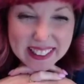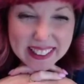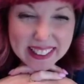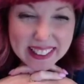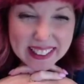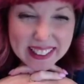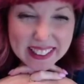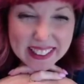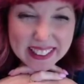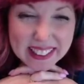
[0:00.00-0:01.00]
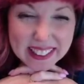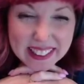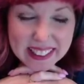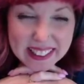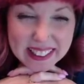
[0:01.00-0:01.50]

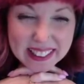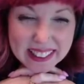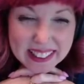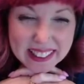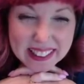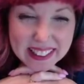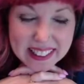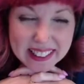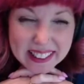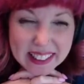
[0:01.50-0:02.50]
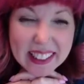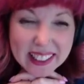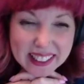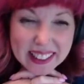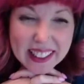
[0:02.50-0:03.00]

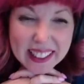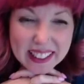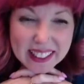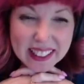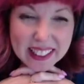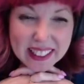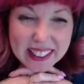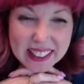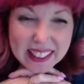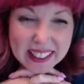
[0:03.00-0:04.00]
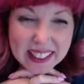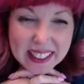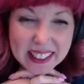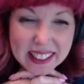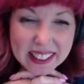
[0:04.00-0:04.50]

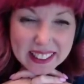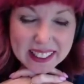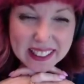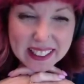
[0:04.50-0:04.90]
(not speaking)